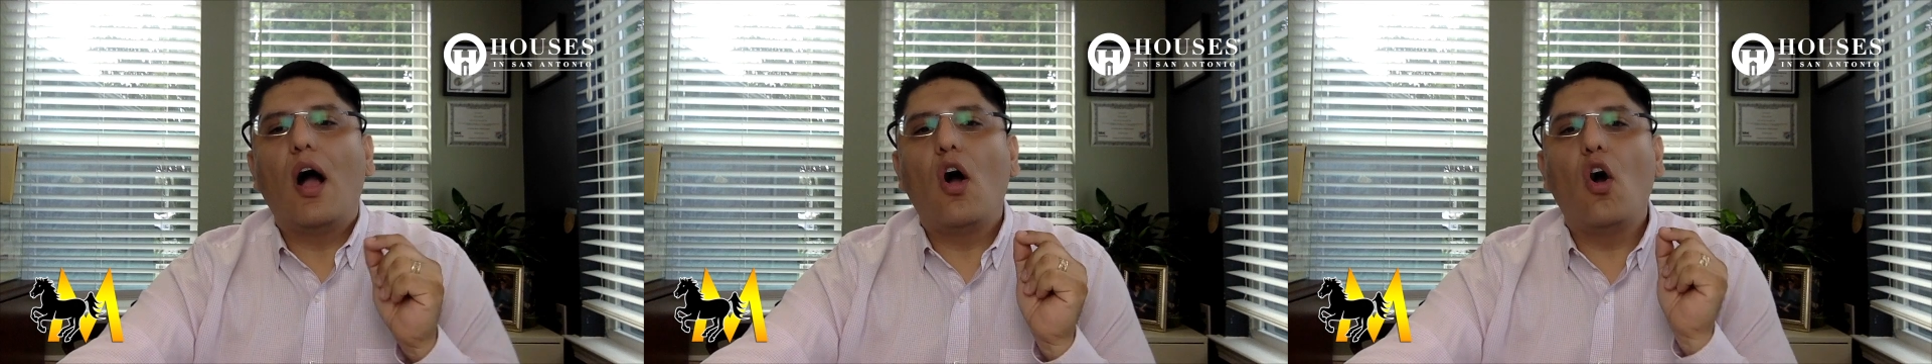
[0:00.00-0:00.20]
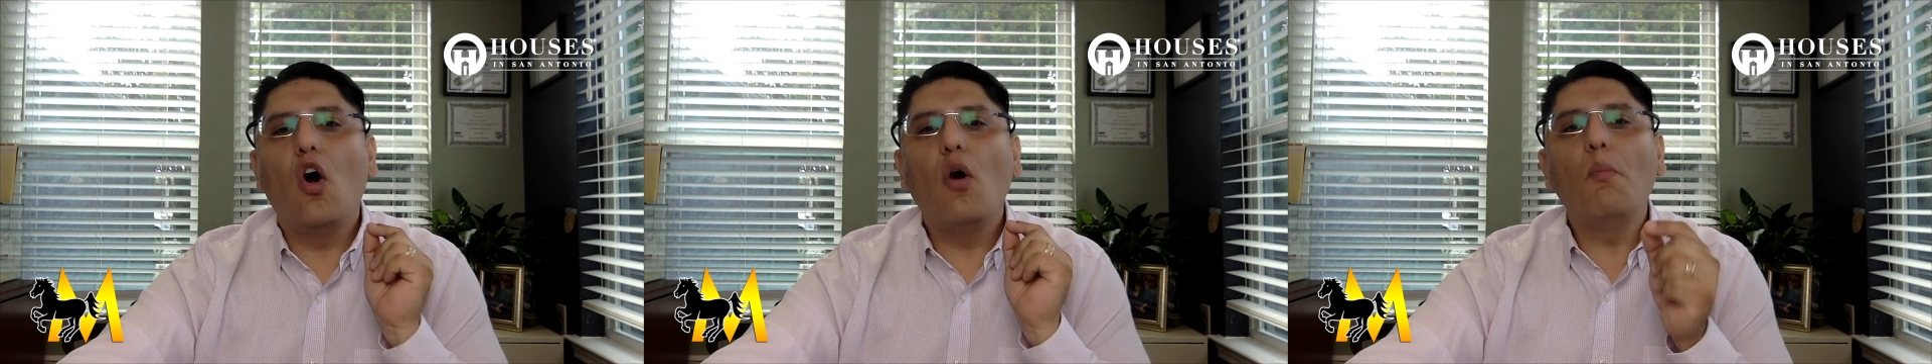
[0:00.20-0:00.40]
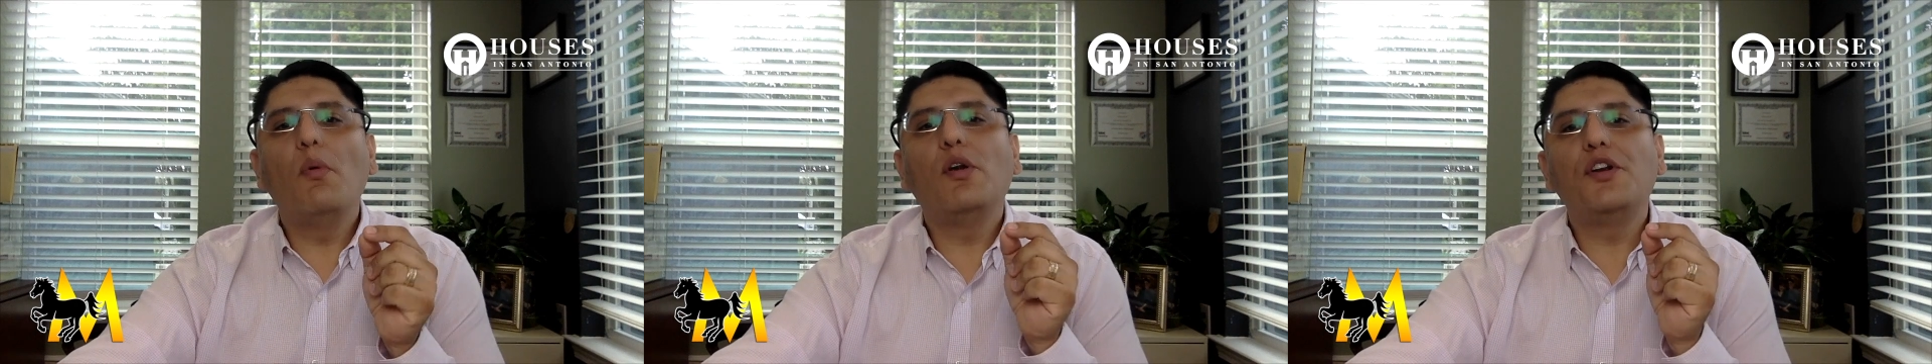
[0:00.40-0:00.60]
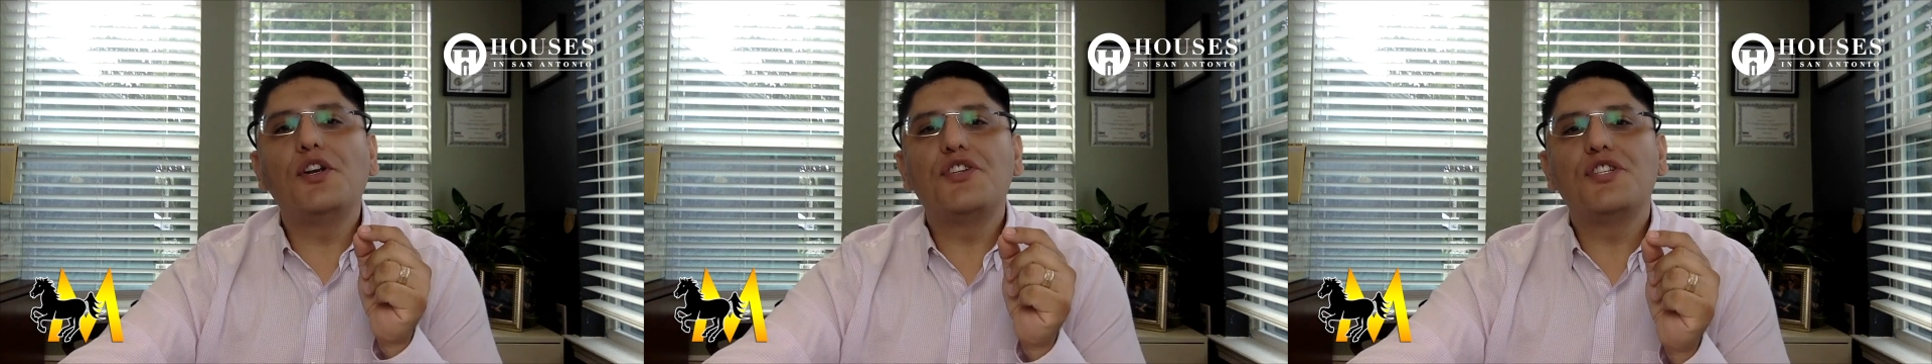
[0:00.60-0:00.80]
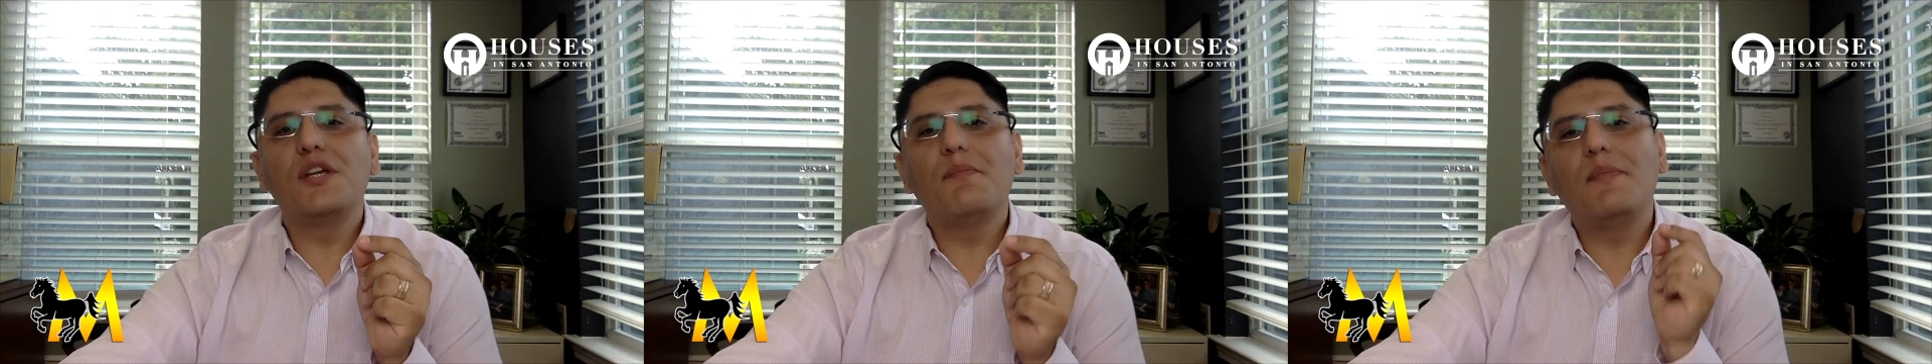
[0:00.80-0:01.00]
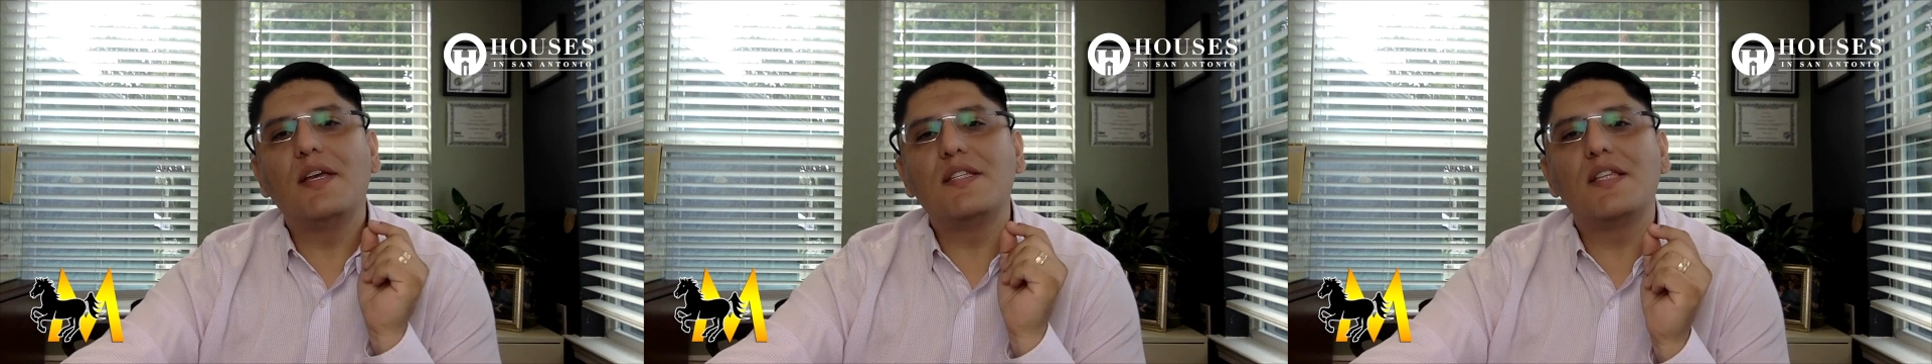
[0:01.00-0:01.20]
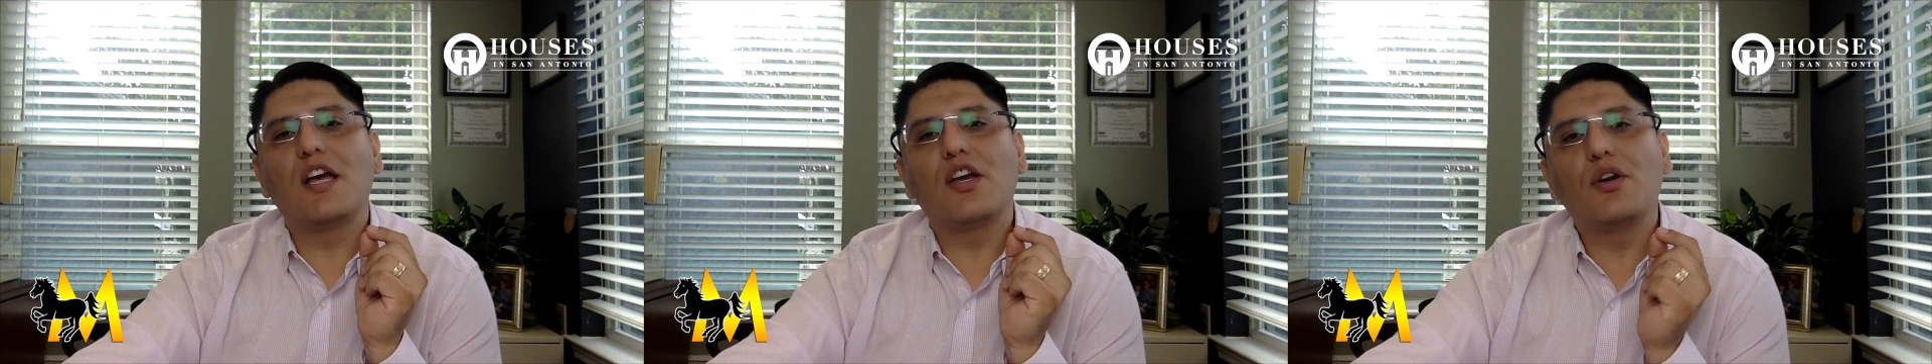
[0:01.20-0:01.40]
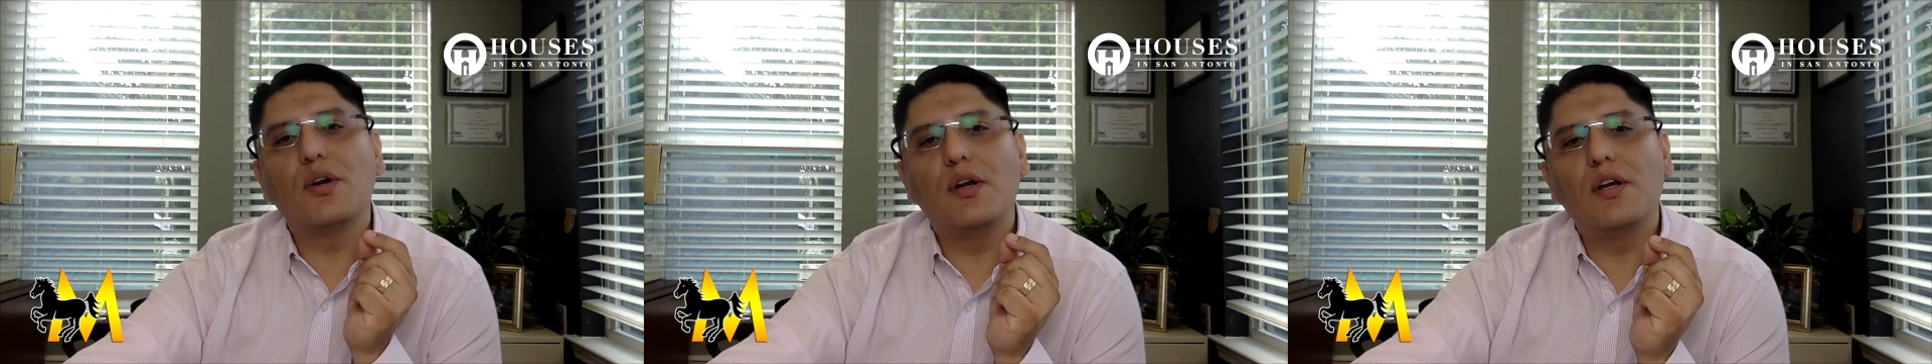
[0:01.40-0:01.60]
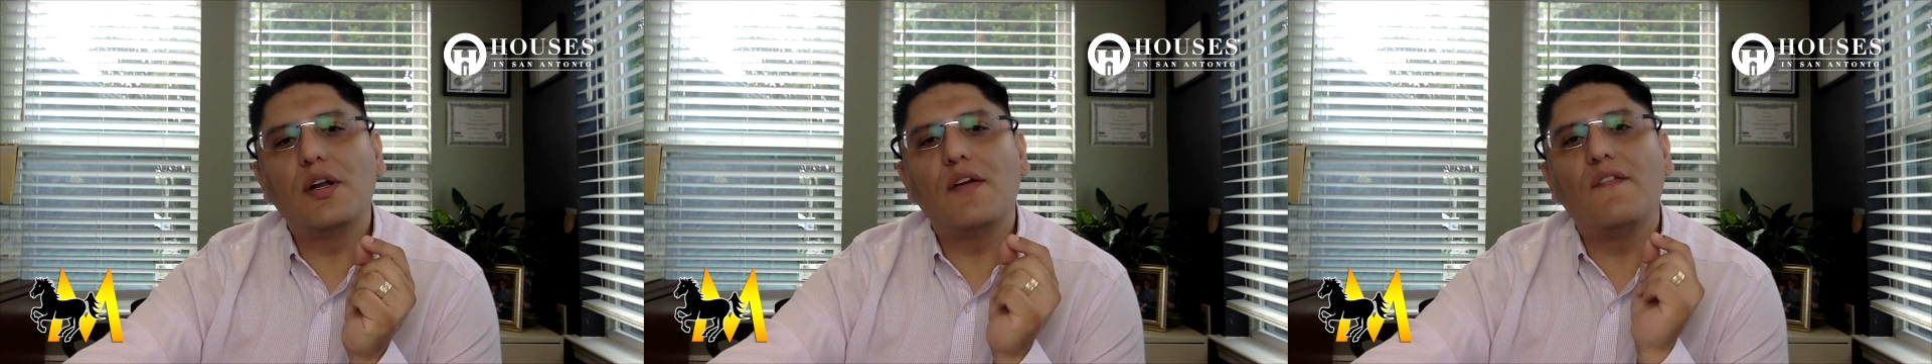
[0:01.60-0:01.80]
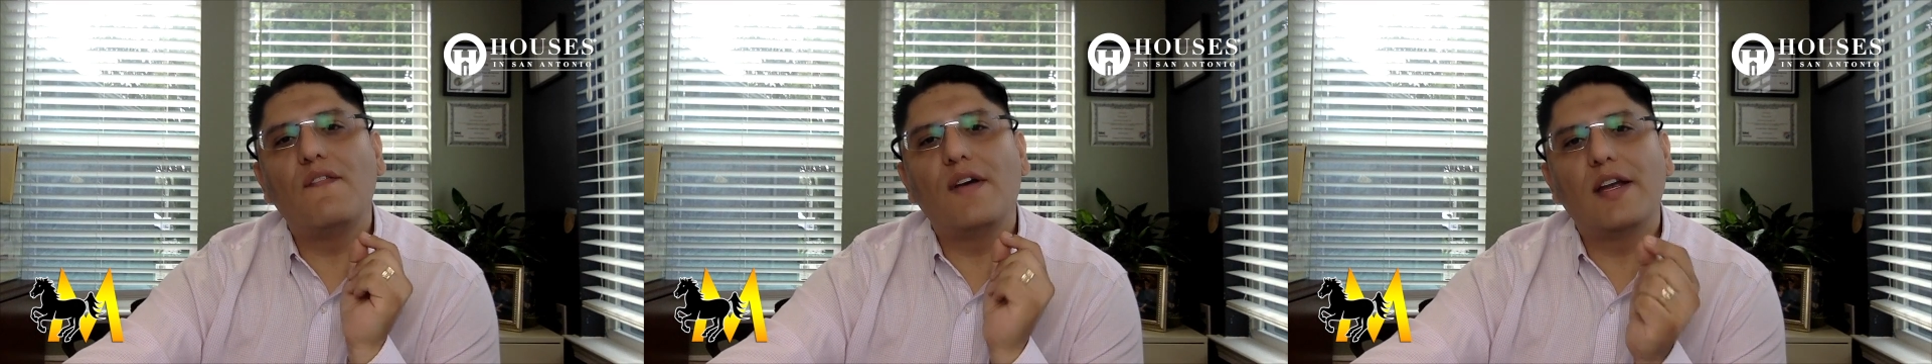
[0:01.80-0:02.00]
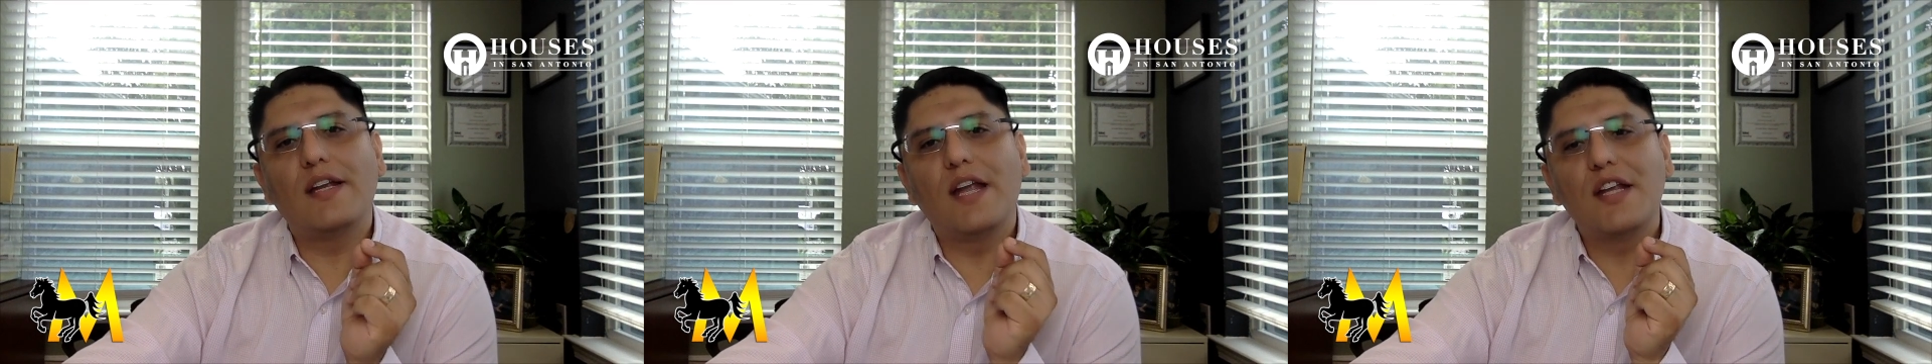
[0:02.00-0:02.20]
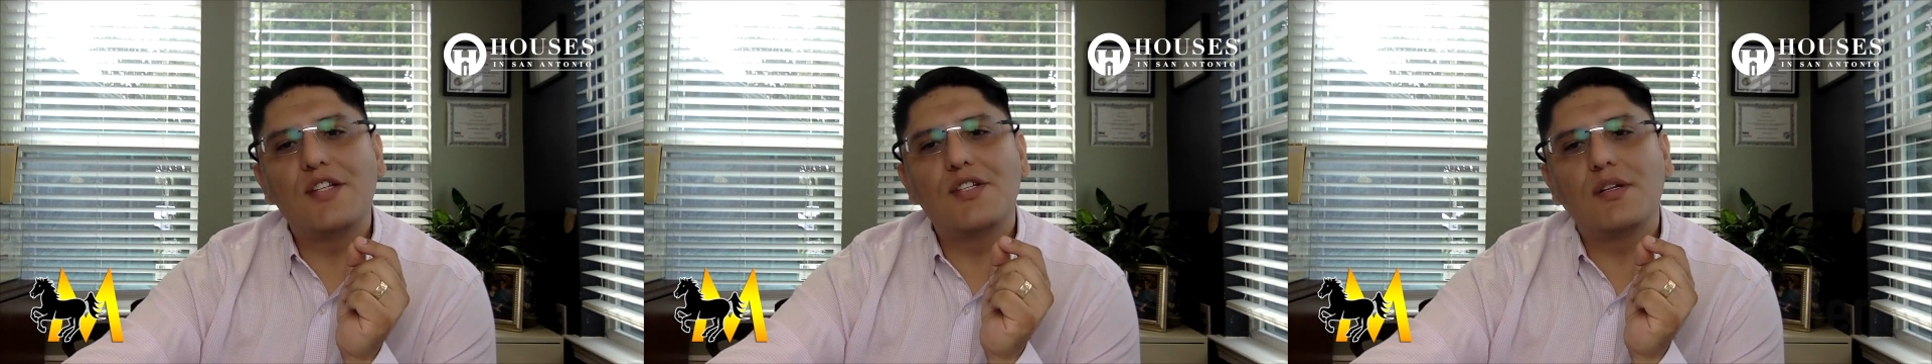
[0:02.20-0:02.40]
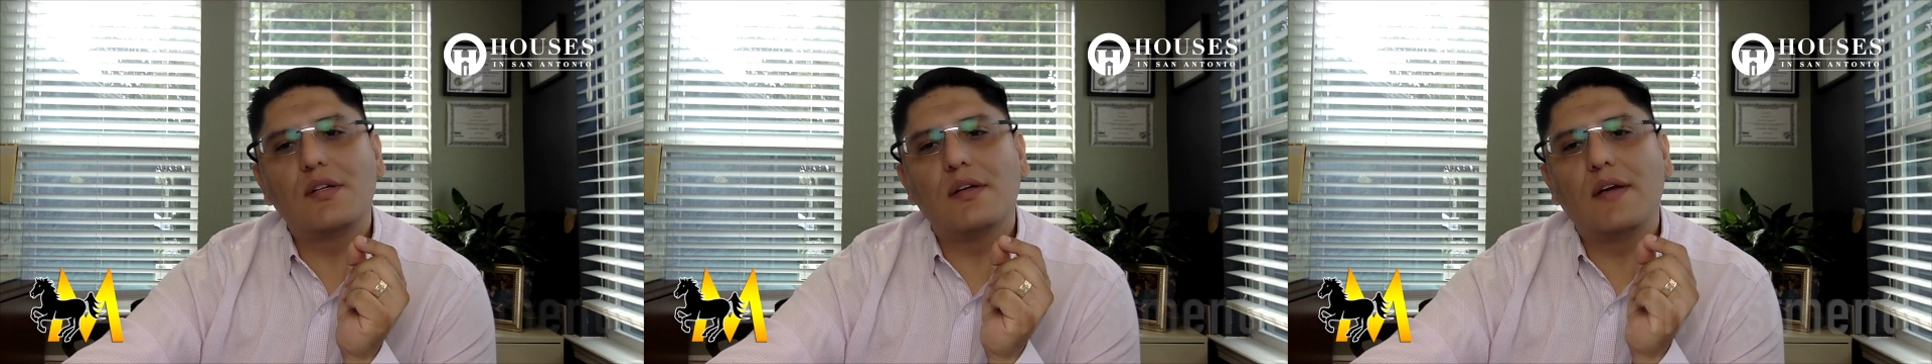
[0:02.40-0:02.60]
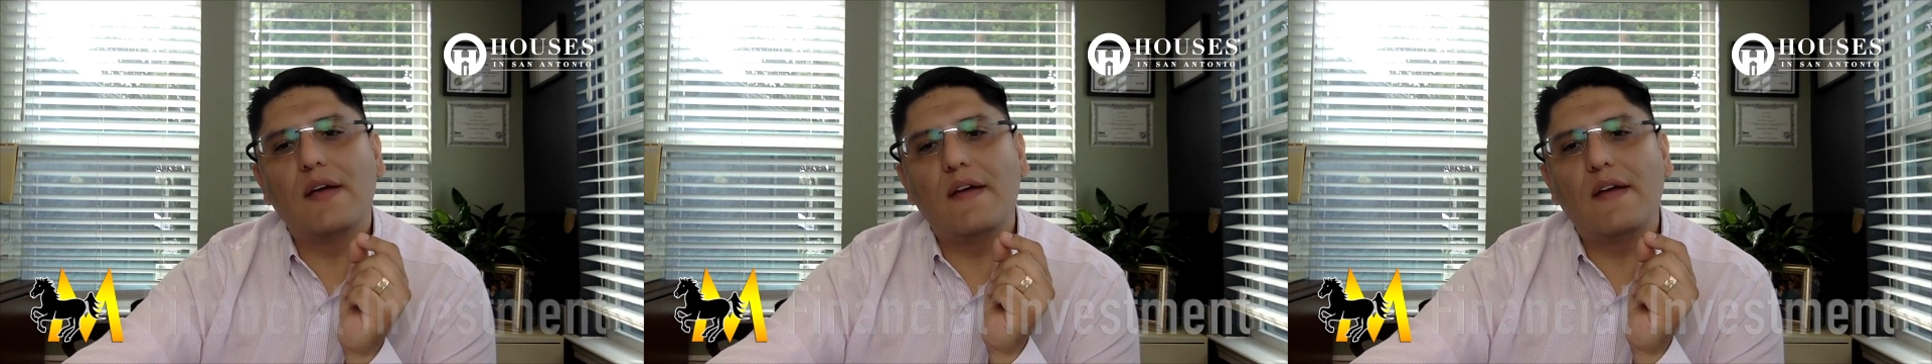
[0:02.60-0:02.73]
Homeownership is a good financial